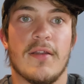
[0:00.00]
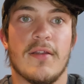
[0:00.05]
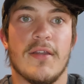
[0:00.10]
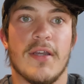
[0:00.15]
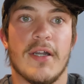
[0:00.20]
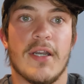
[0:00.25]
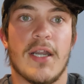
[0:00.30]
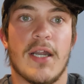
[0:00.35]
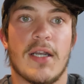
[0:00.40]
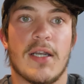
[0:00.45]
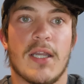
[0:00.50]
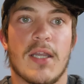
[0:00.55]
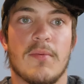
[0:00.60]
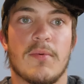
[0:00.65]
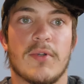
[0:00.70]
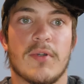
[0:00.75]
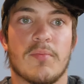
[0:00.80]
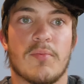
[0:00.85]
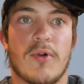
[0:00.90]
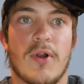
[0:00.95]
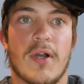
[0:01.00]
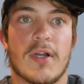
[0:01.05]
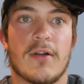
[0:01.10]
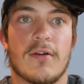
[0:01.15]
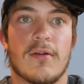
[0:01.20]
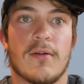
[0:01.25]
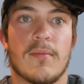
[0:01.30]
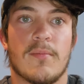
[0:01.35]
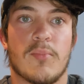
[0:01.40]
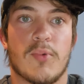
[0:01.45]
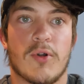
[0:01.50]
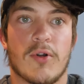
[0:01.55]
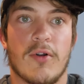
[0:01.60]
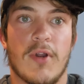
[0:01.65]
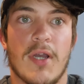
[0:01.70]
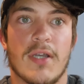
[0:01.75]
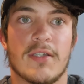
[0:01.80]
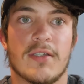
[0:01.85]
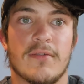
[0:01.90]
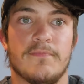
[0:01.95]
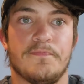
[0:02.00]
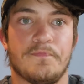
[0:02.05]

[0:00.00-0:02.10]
yet unable to progress.